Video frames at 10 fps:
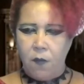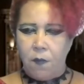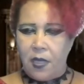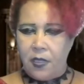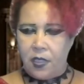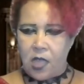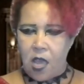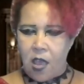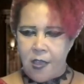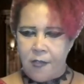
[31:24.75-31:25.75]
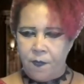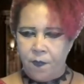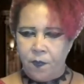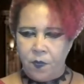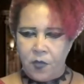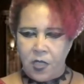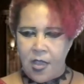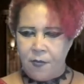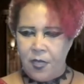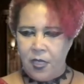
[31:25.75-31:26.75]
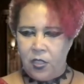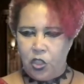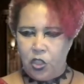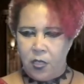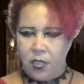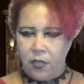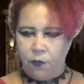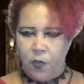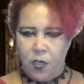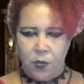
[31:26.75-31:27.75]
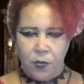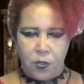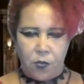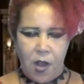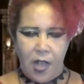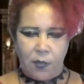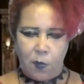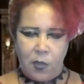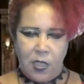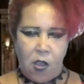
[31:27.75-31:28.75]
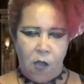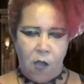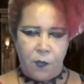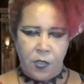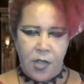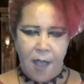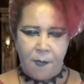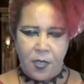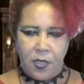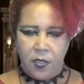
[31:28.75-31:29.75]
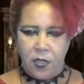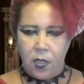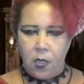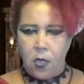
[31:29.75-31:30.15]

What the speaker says: By the time Tammy's jaundiced fingers grasped the offered napkins,